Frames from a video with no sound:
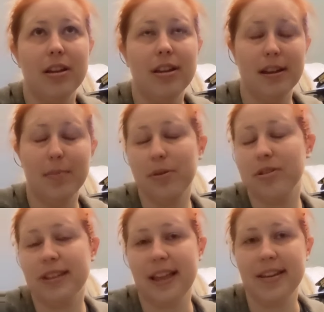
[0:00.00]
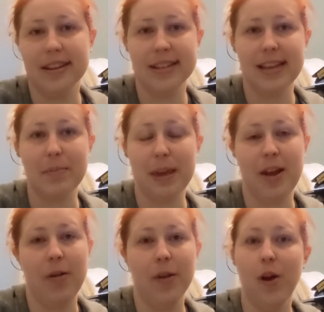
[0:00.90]
young person doesn't like
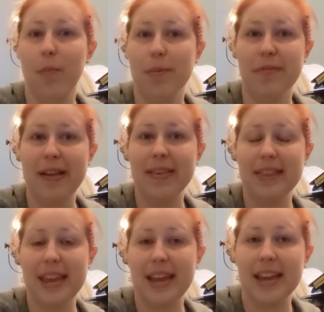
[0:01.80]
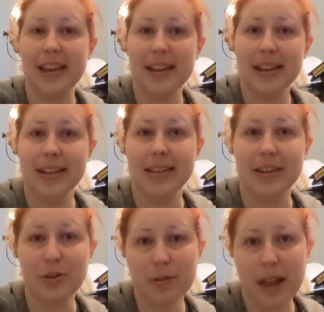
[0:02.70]
piano, that you help them find the thing that
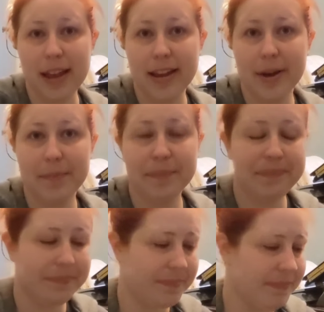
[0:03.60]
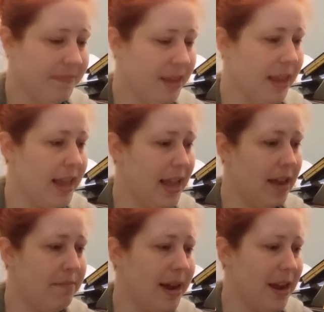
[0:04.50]
they do like.
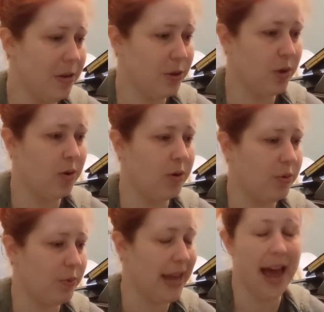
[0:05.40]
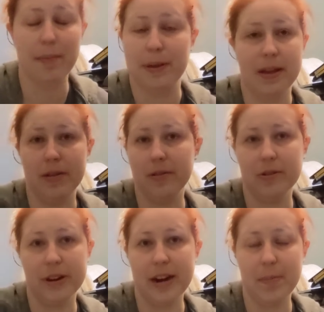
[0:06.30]
In my household, we had a piano
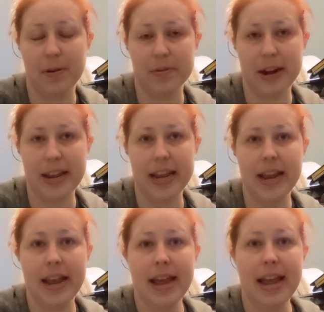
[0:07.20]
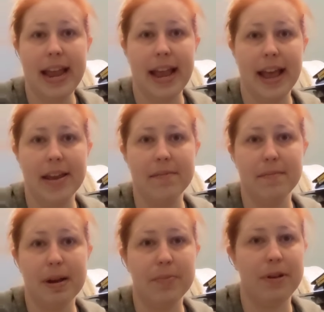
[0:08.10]
growing up already,
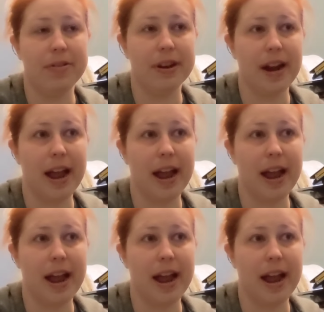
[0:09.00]
and my brother and